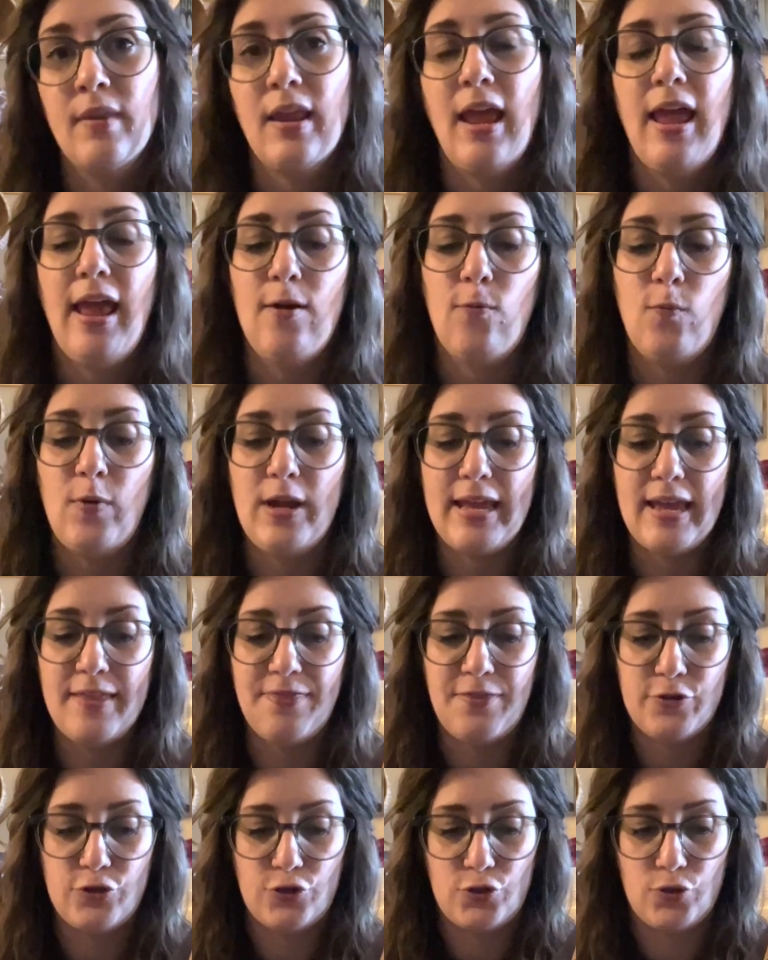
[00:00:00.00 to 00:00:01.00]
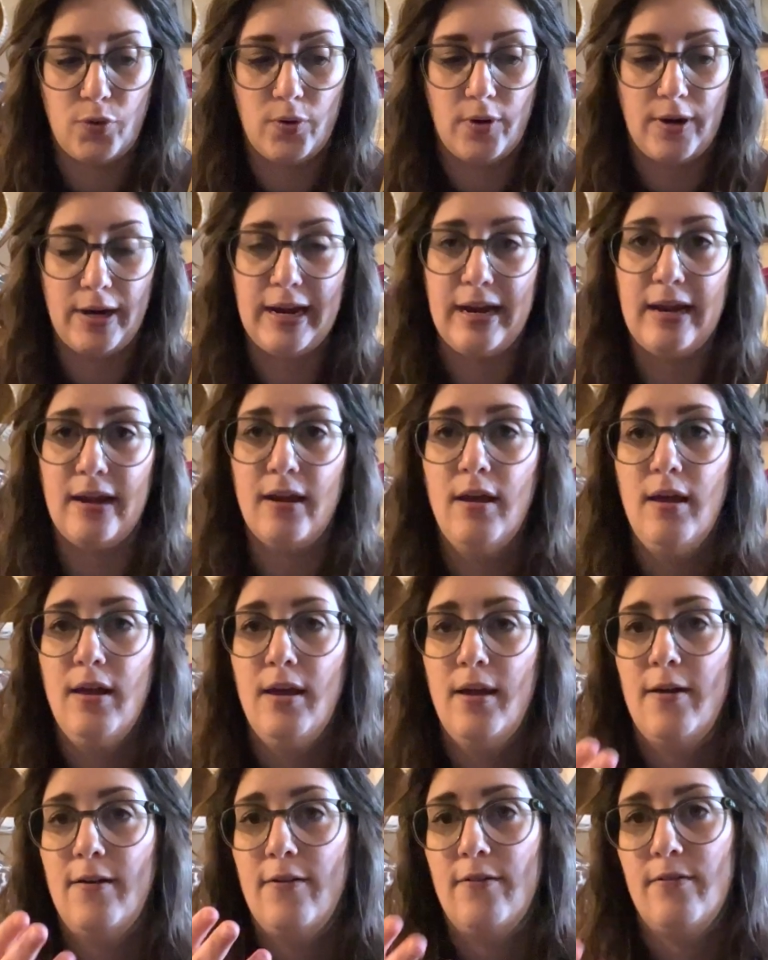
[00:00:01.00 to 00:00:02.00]
and we get the story
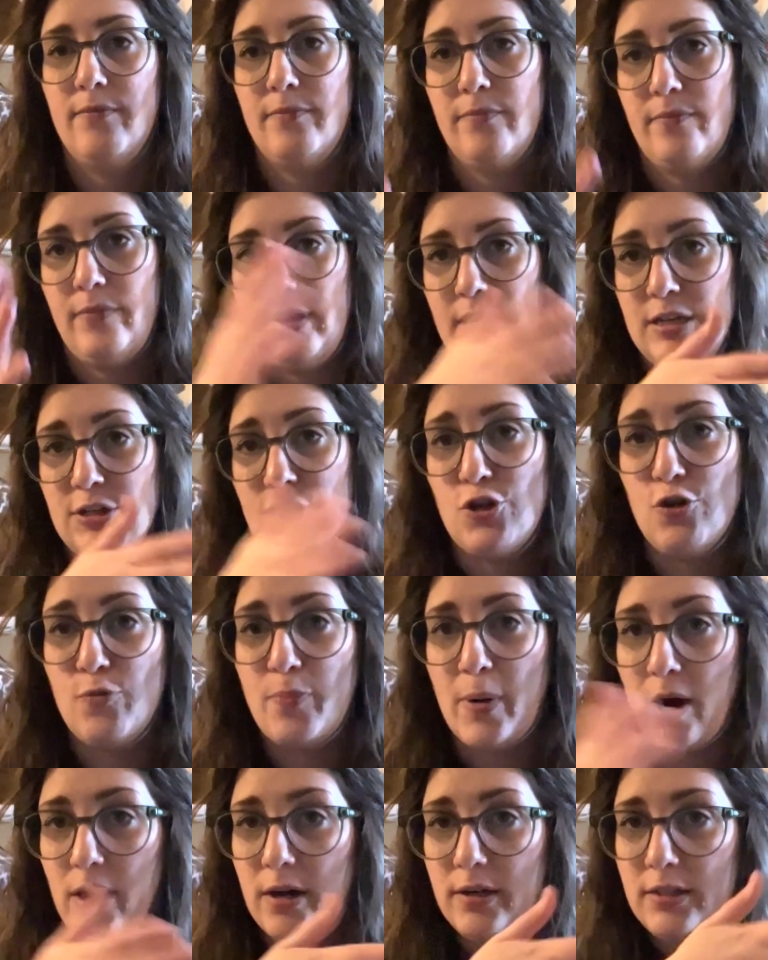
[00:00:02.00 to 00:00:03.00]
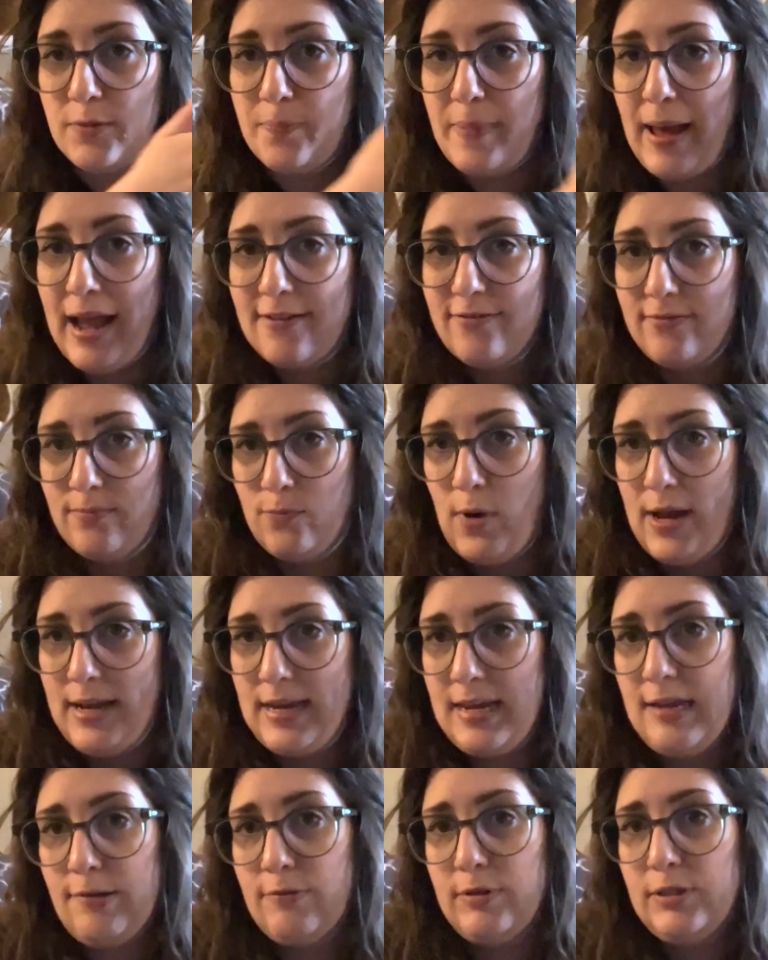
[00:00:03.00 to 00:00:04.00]
in 2 parts, back from when
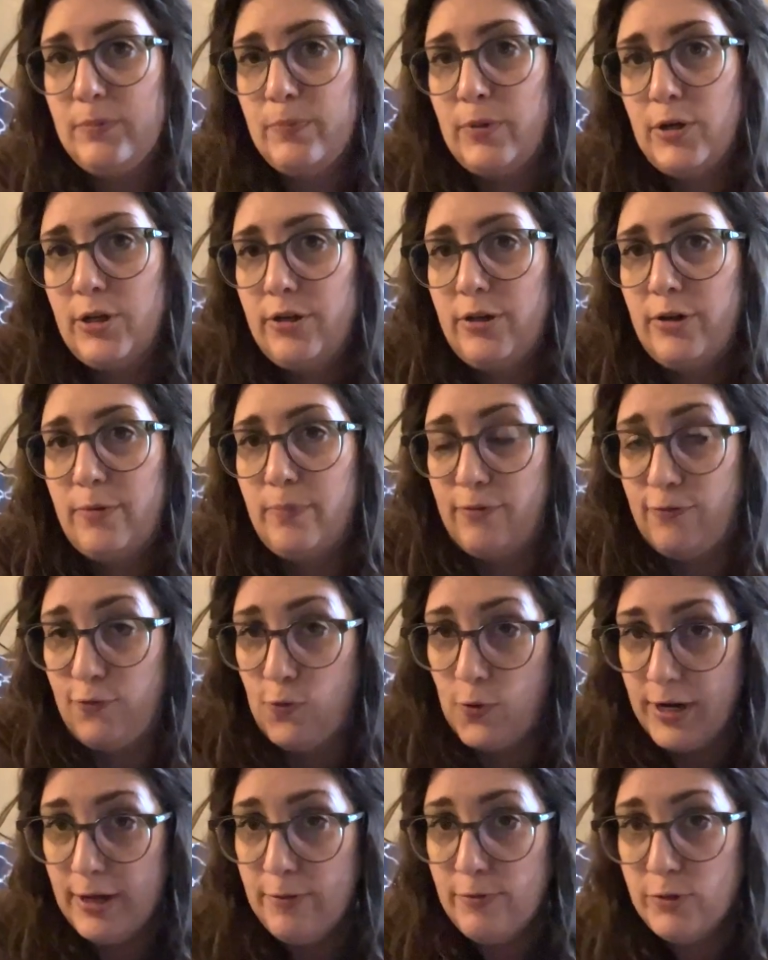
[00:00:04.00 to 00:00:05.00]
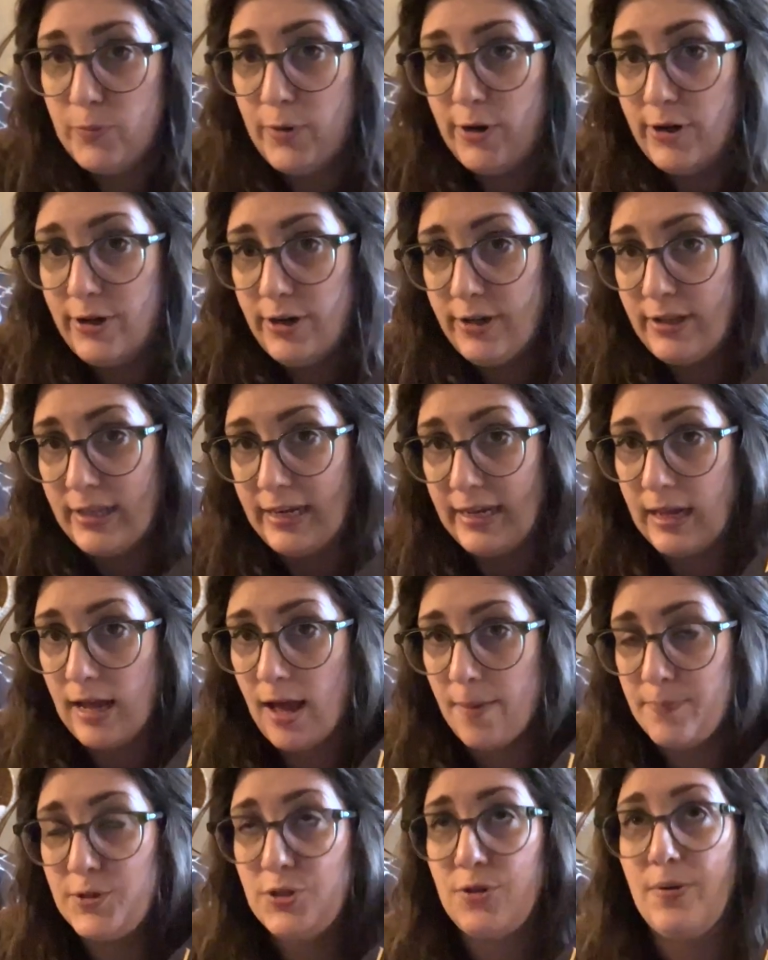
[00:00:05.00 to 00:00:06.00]
he was murdered, before he was murdered, leading
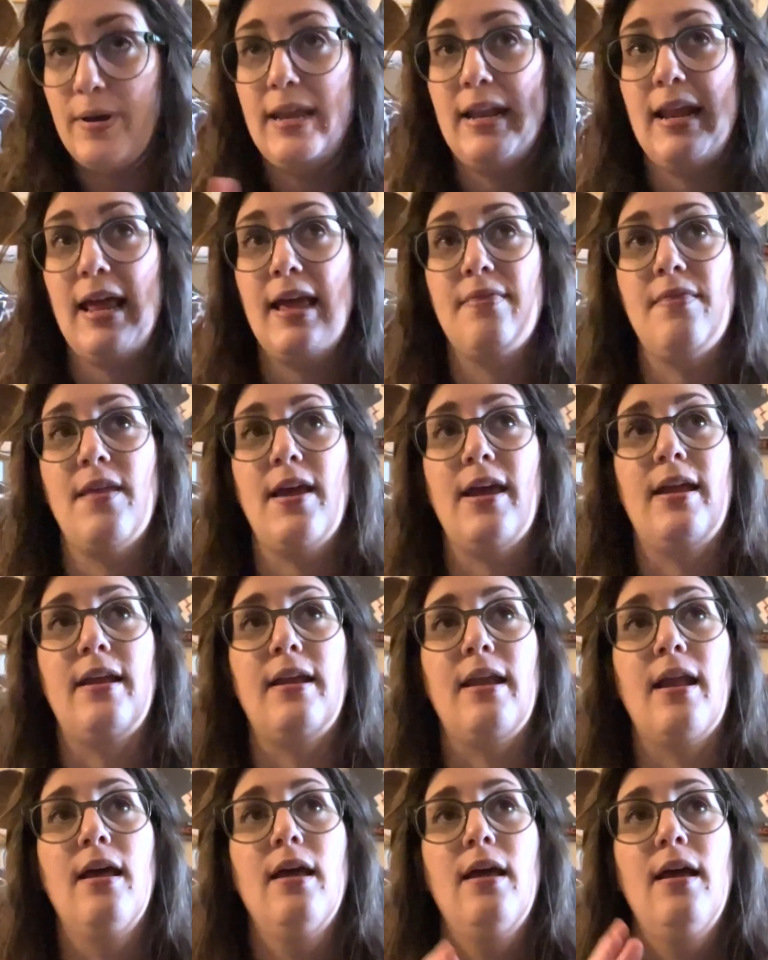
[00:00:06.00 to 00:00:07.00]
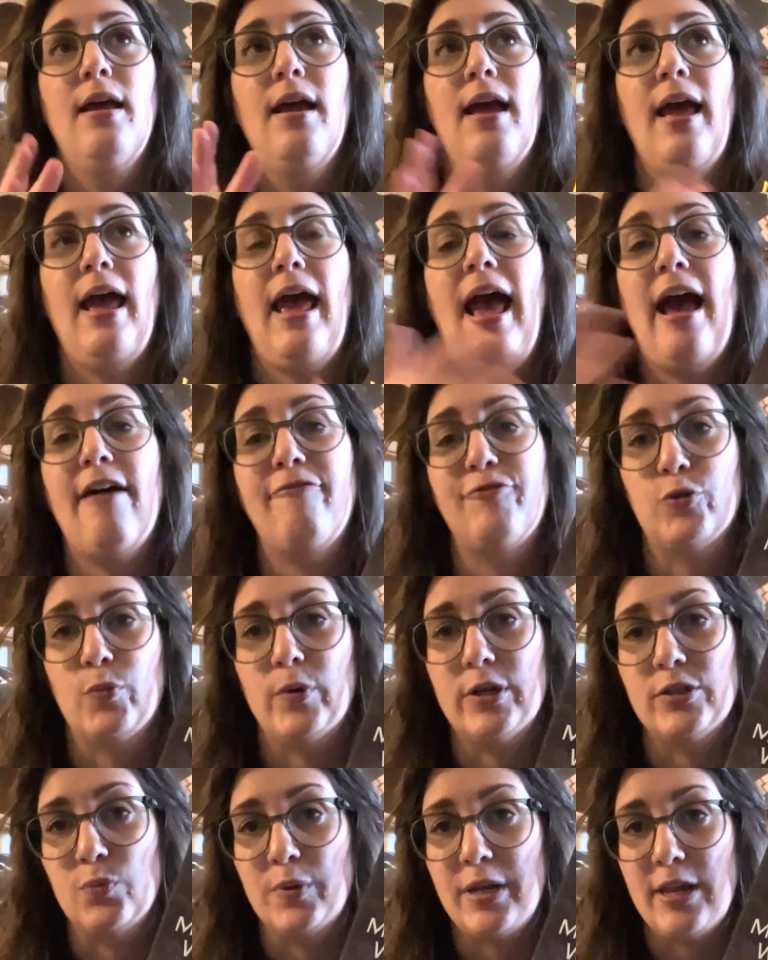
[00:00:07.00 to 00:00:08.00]
up to it, and then
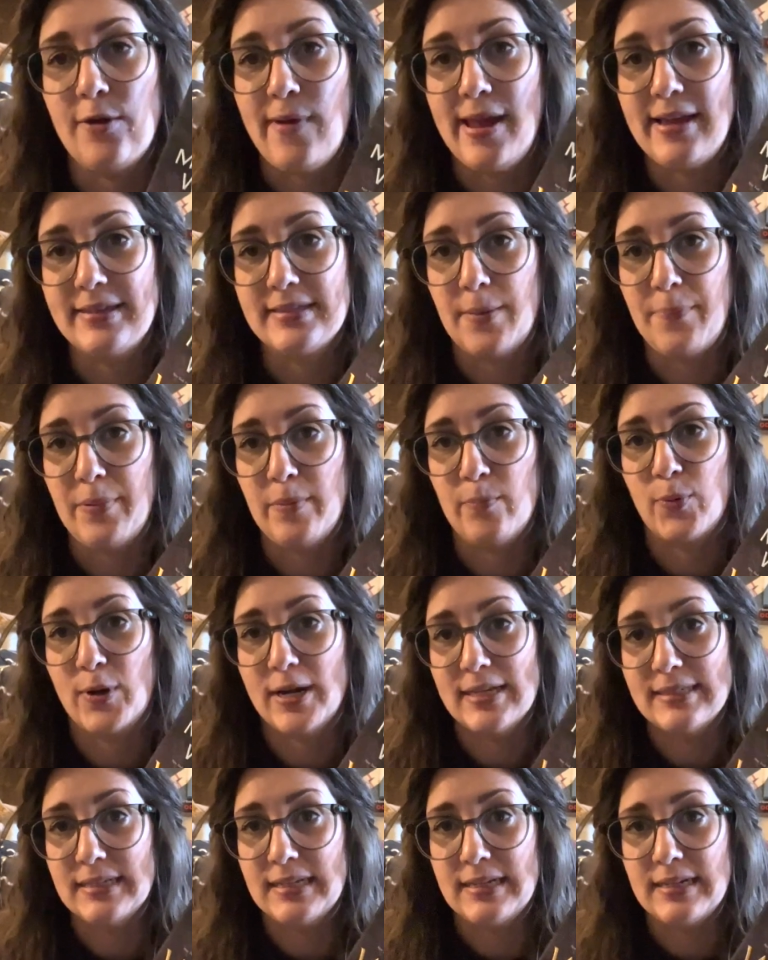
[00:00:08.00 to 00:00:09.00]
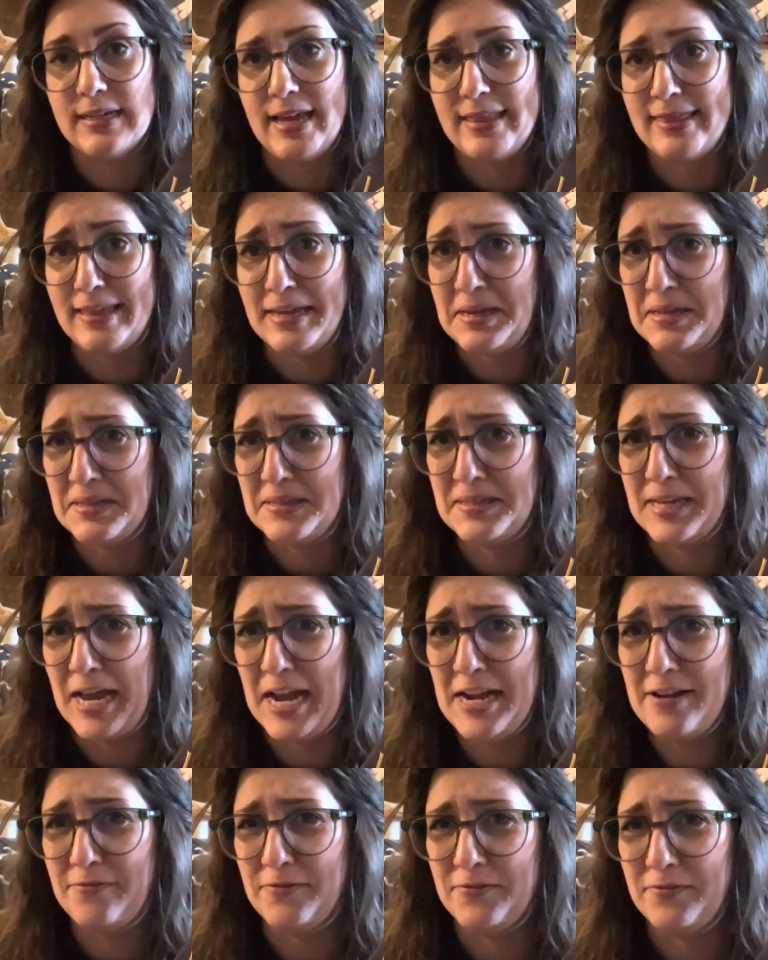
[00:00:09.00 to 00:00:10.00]
afterwards when he wakes up imprisoned, I think
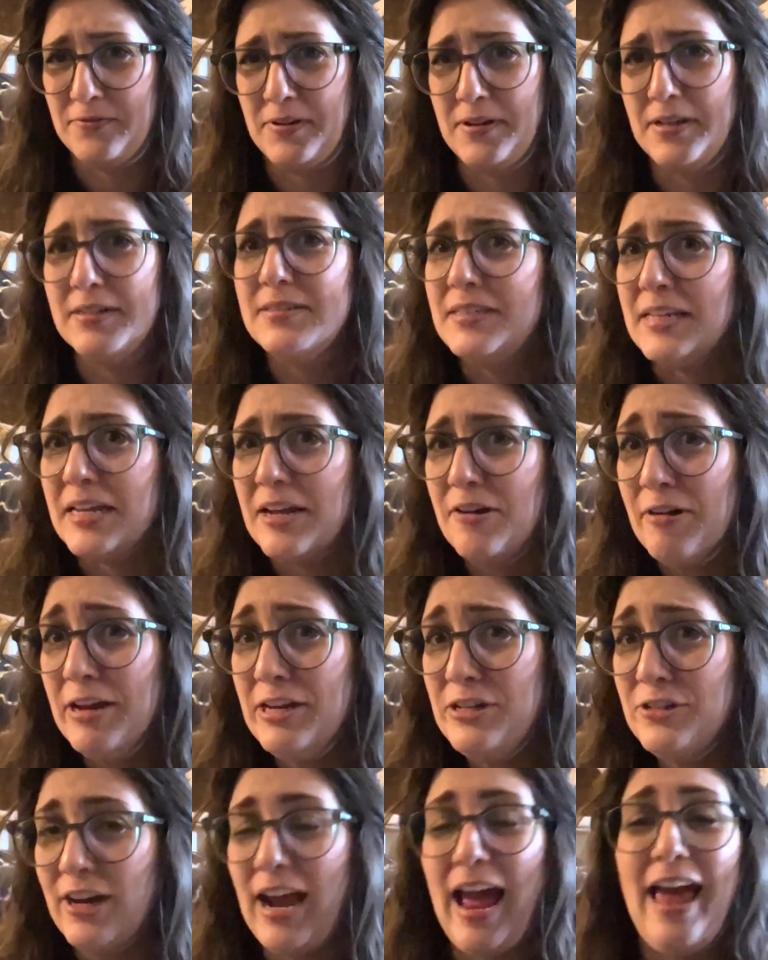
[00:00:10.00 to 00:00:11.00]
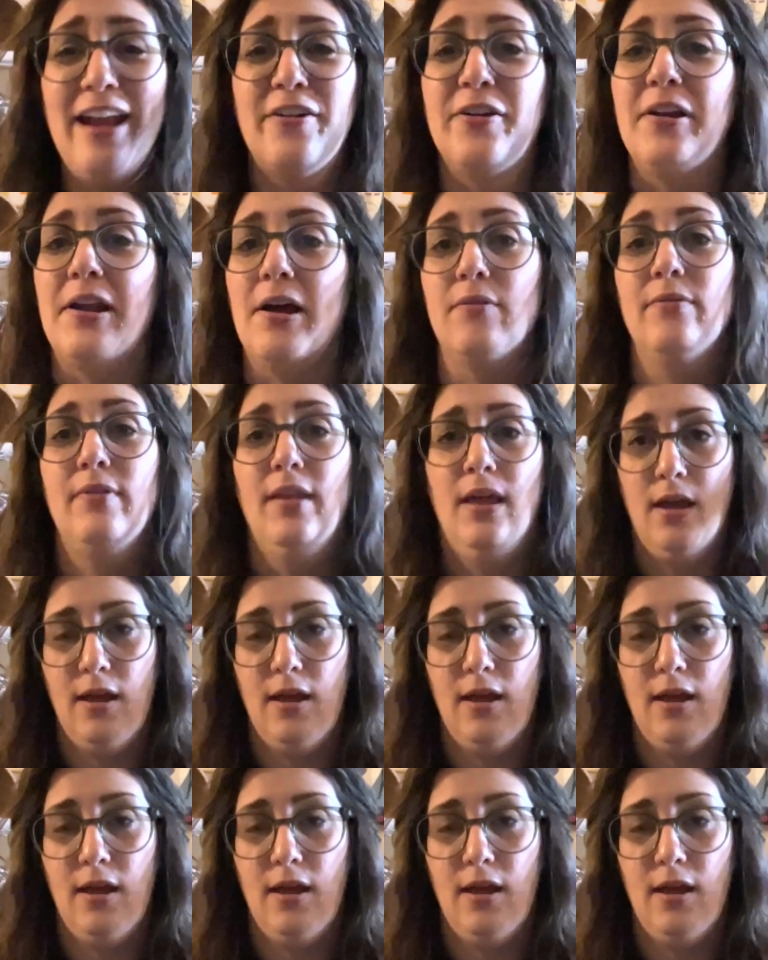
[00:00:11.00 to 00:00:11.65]
inside of a sea creature. I don't know.